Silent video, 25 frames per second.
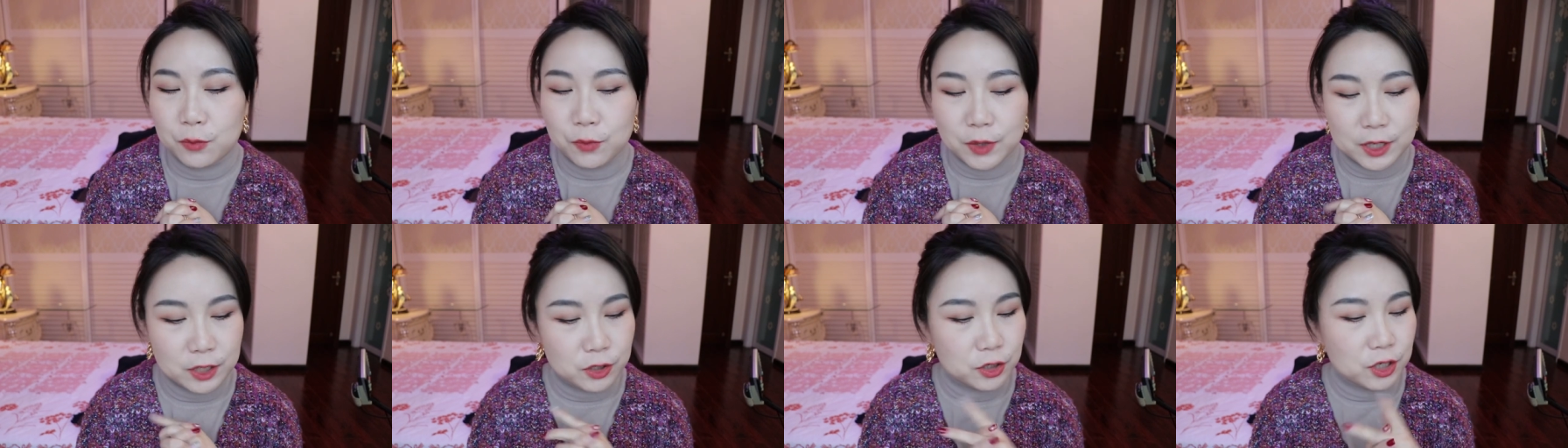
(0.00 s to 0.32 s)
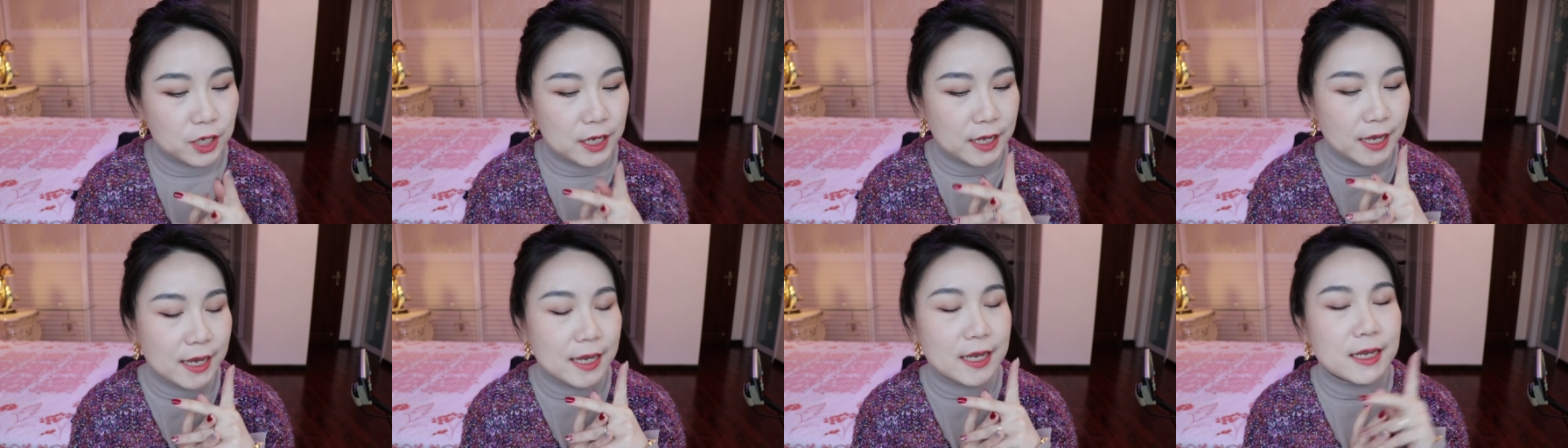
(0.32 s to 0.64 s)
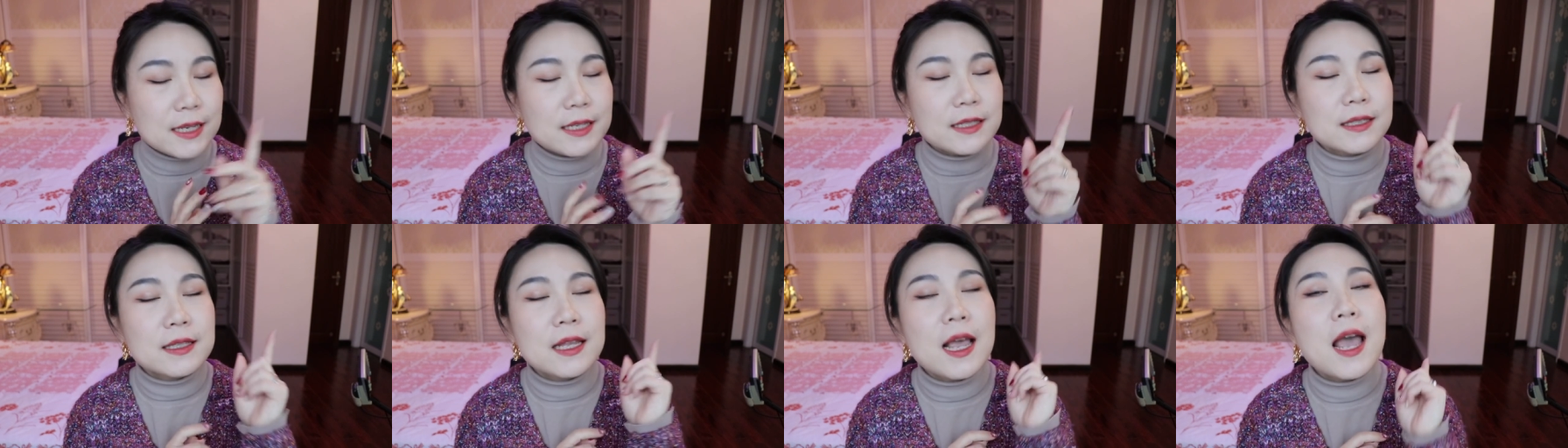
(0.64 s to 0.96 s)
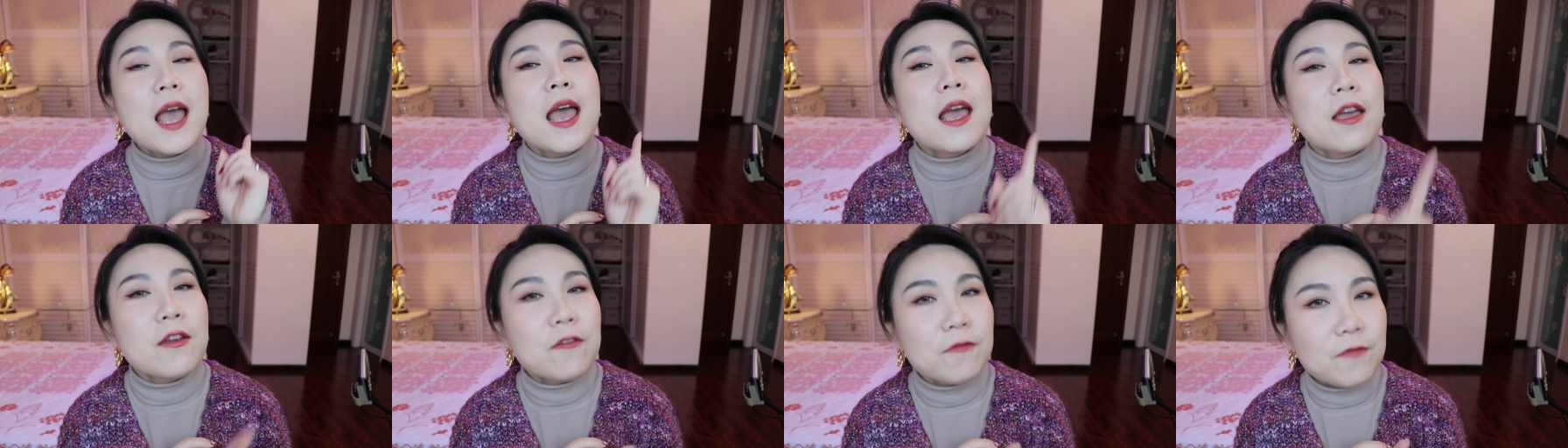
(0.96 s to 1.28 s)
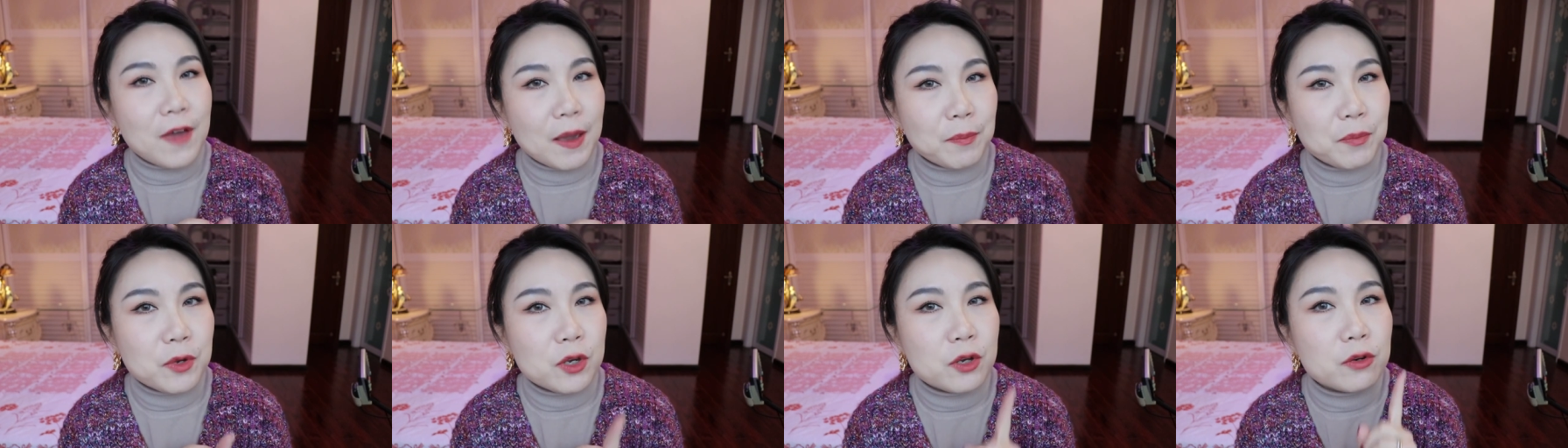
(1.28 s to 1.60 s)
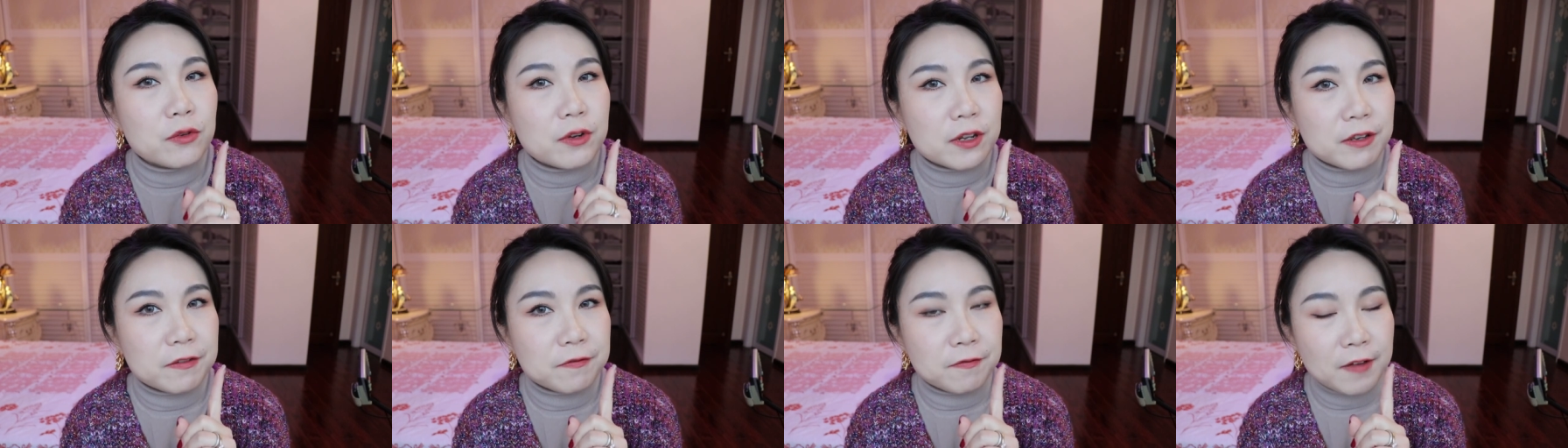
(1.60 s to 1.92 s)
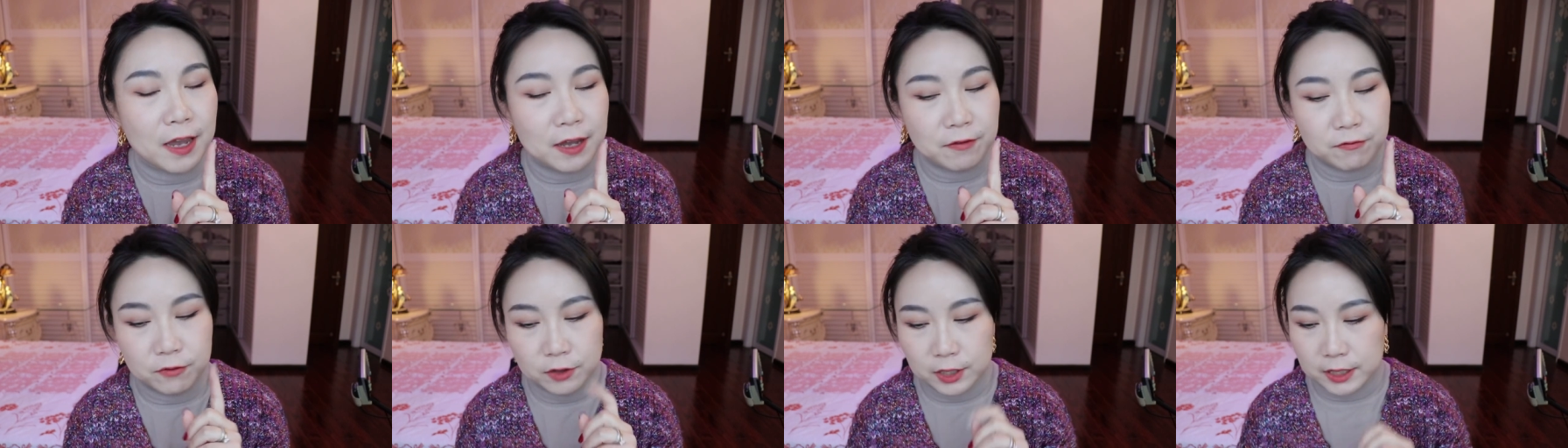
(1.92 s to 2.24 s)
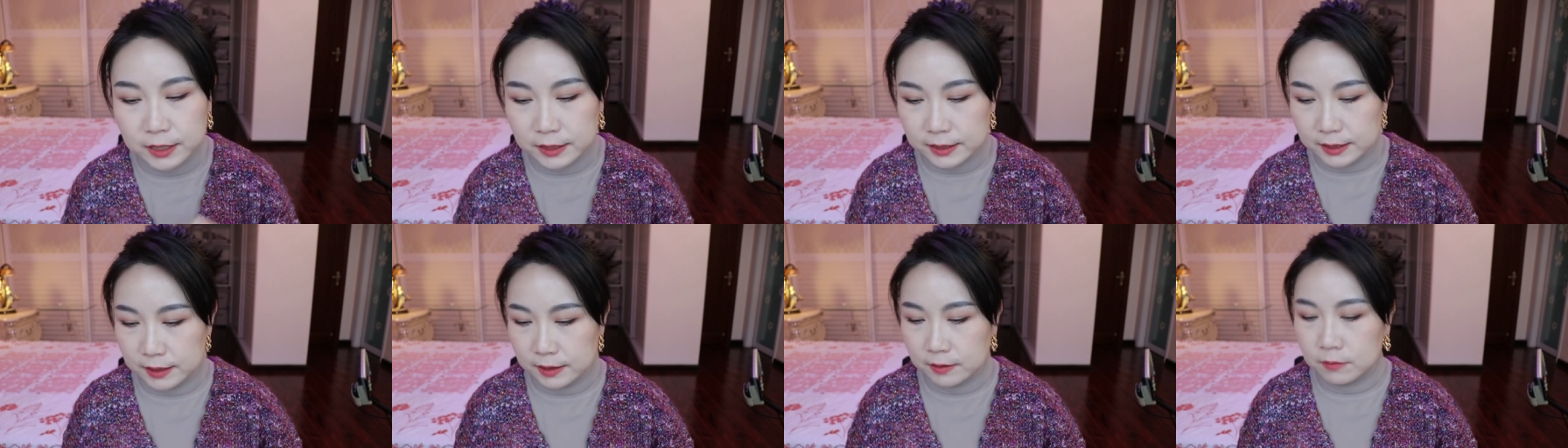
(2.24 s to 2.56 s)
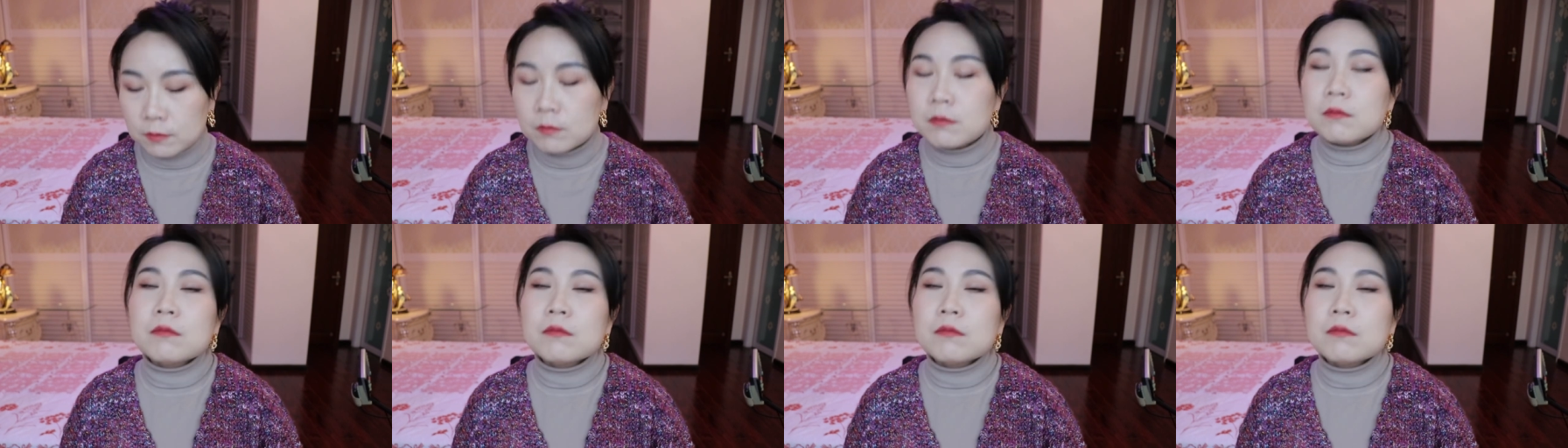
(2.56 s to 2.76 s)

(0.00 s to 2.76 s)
which is February favorite.